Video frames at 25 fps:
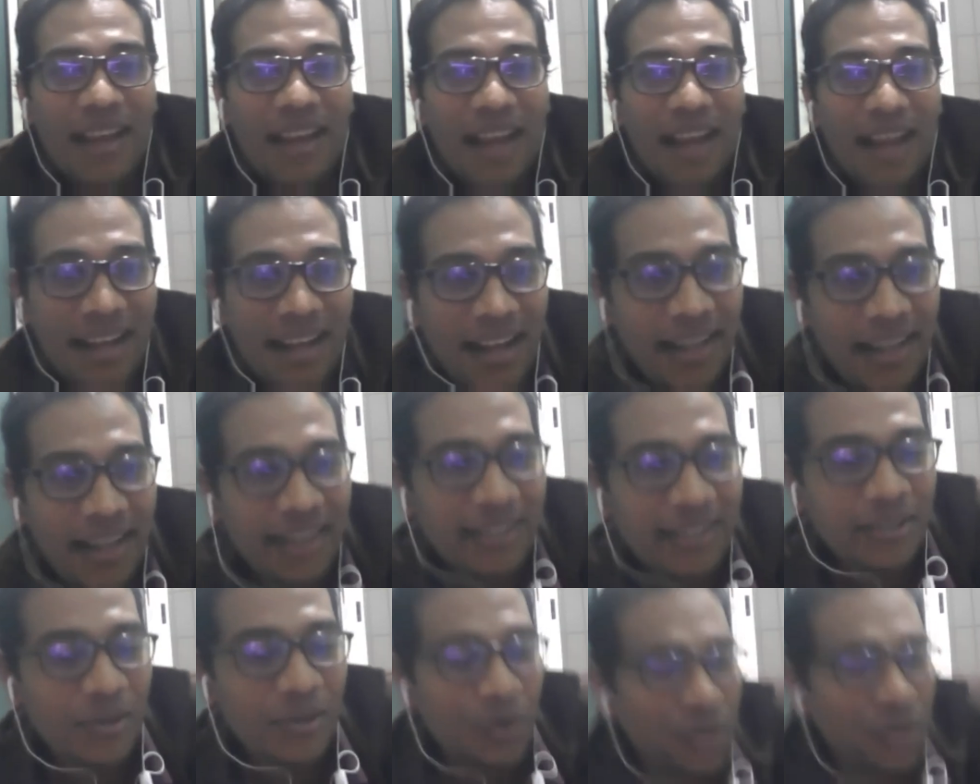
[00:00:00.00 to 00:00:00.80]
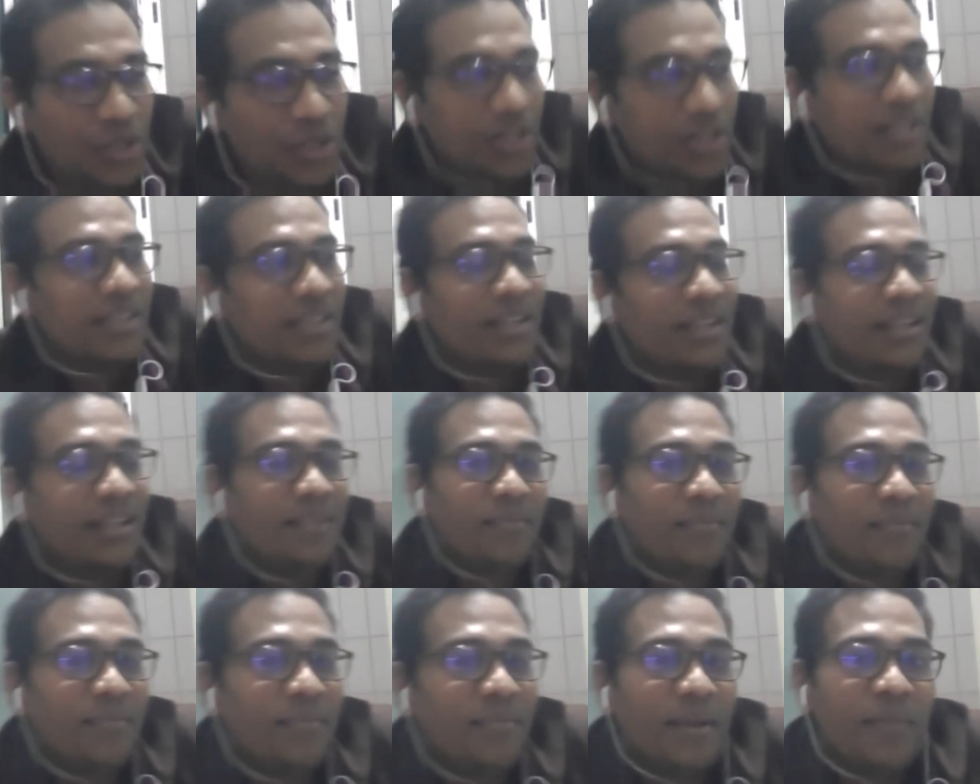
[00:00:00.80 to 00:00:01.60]
I, I had a question in
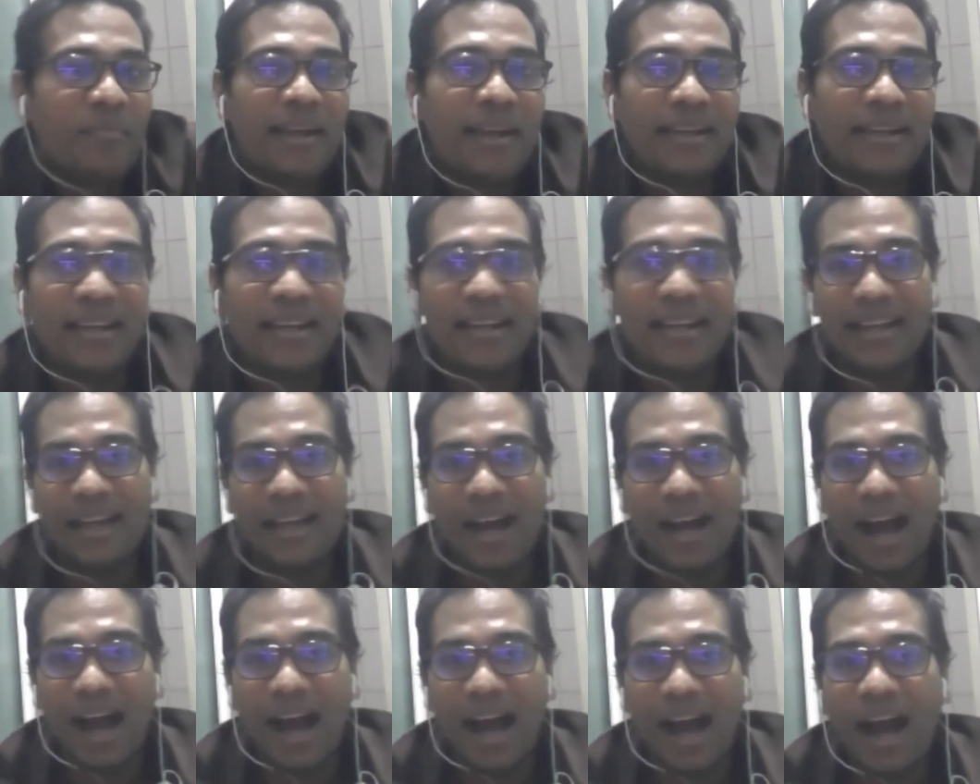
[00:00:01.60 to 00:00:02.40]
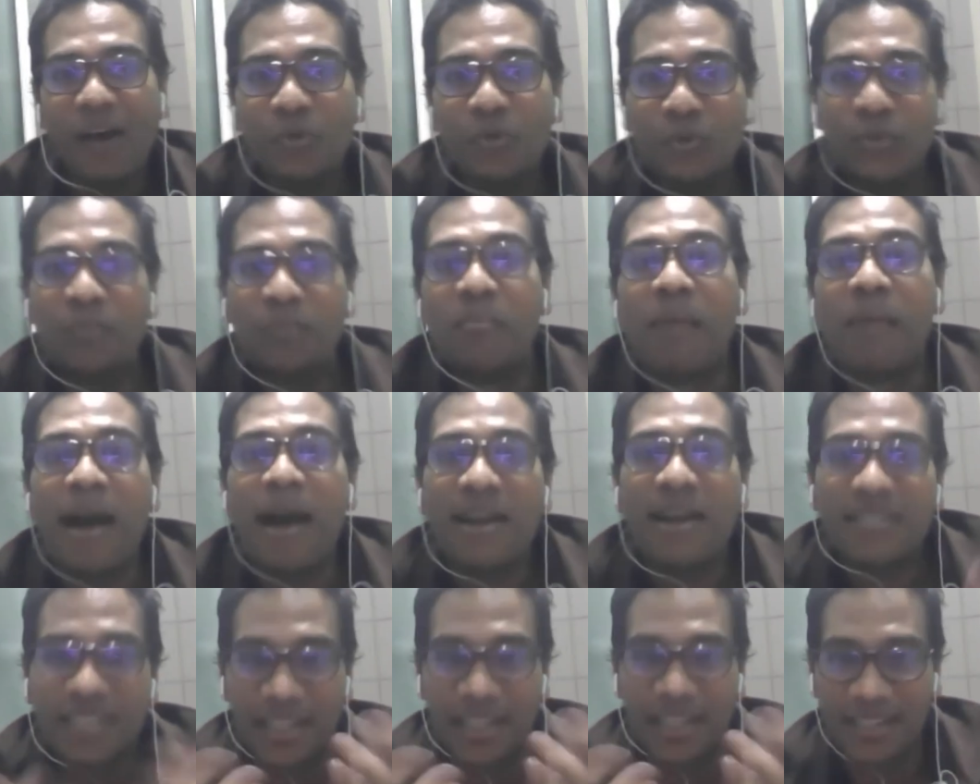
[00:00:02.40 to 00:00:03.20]
my mind, like, how do we
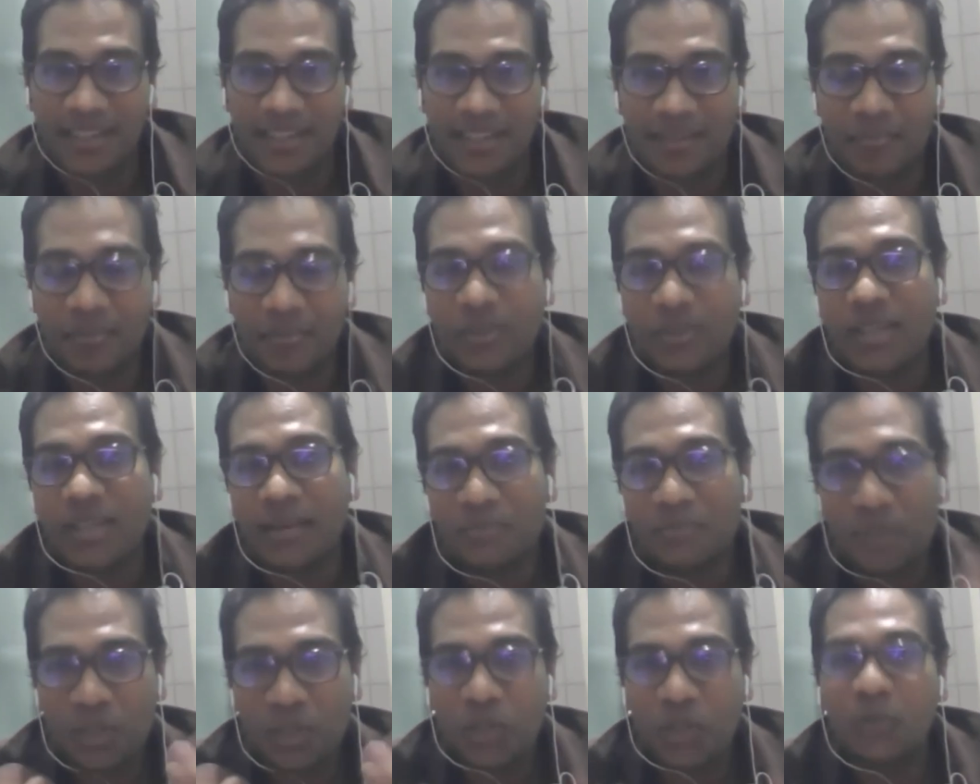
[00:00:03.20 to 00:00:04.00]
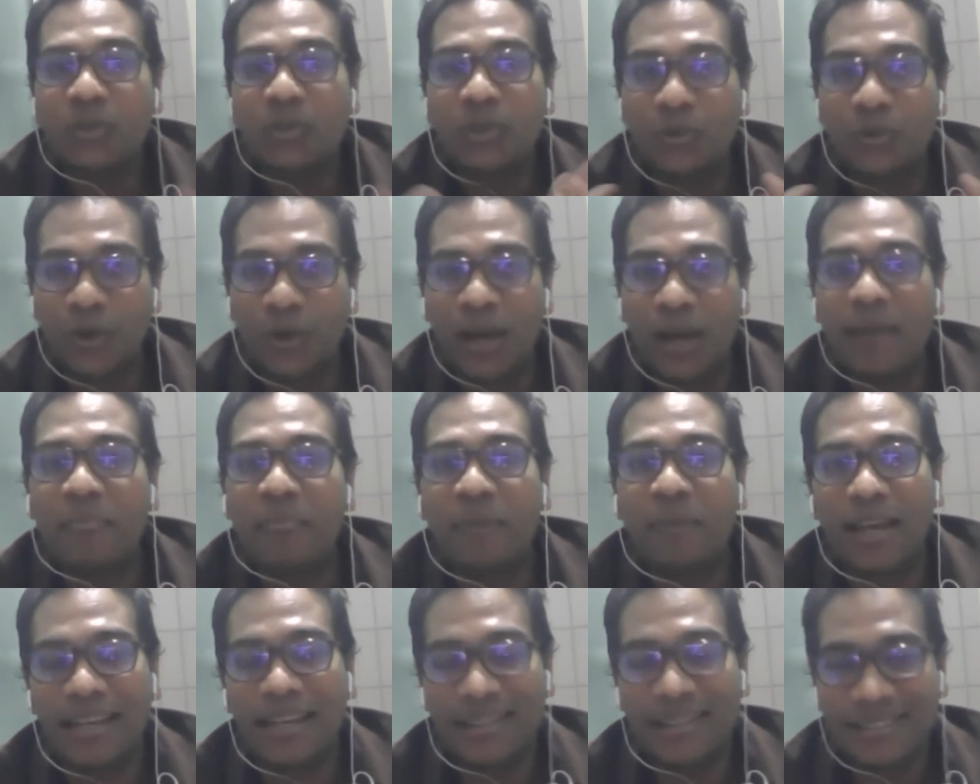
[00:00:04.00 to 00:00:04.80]
master it? Because I'm sure you have
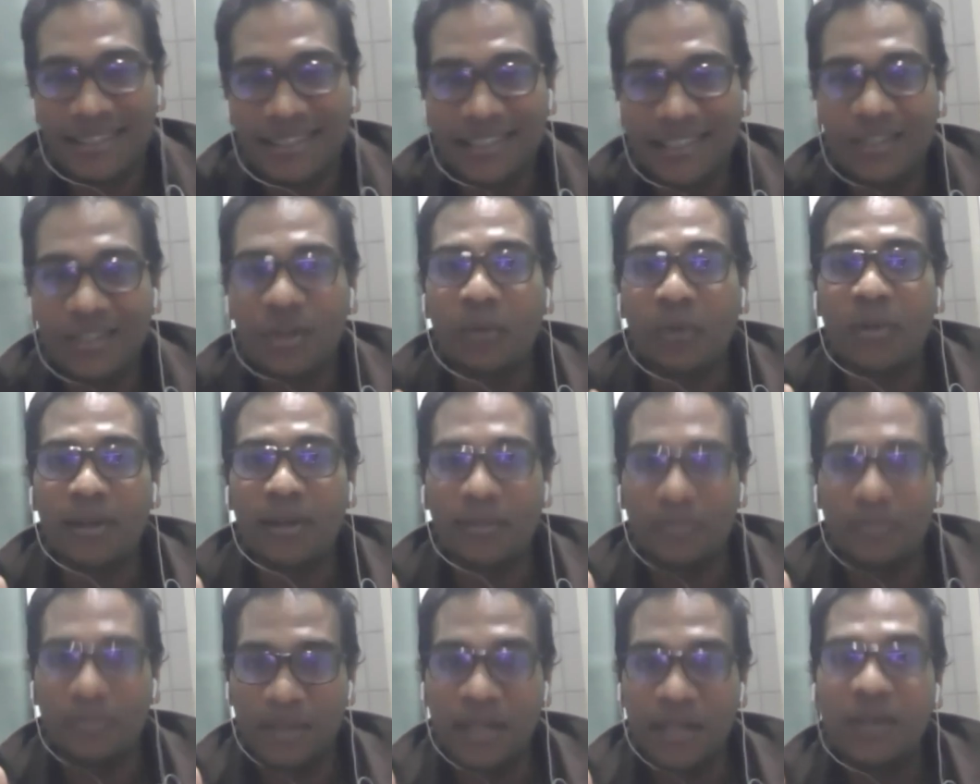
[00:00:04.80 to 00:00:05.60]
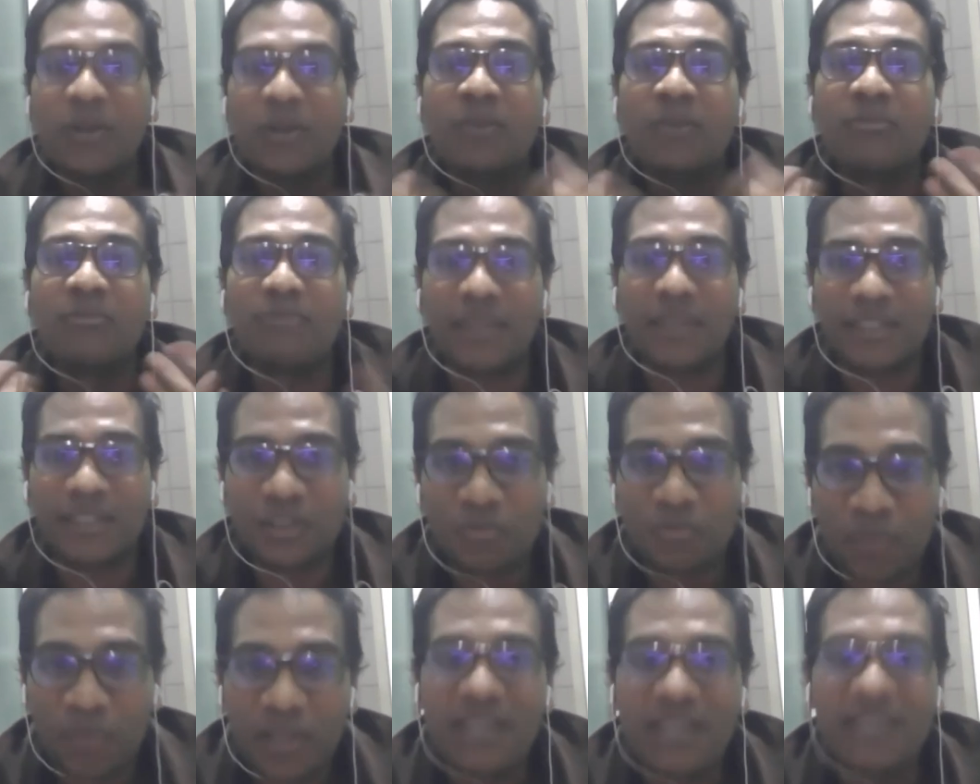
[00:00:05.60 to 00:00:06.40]
collected it over a period of
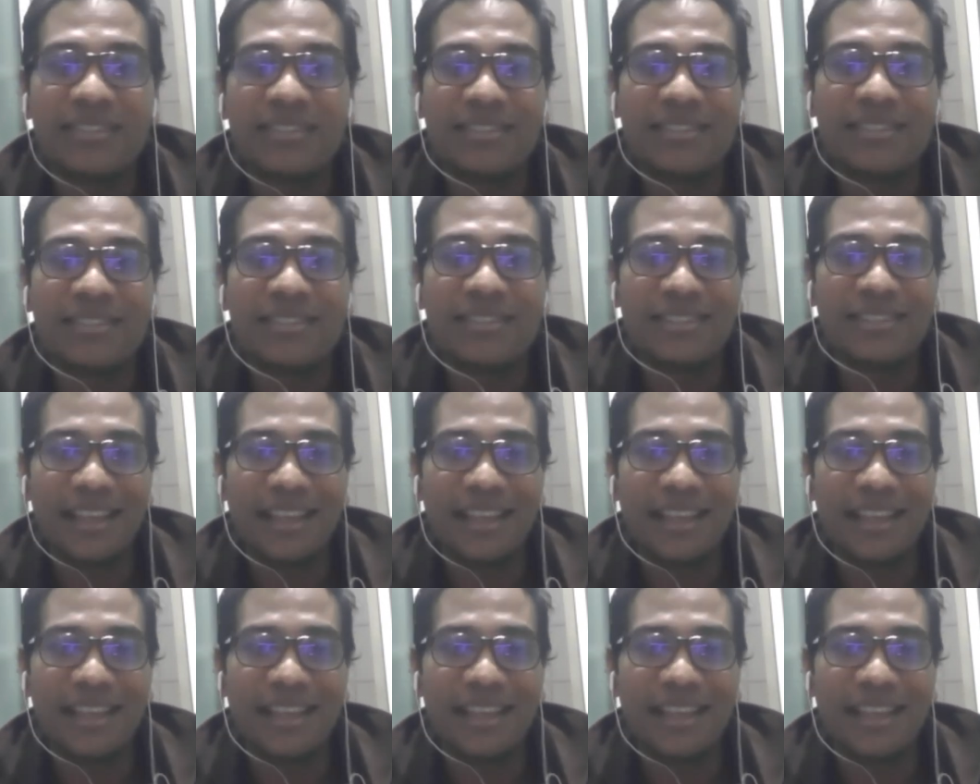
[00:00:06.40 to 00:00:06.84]
experience.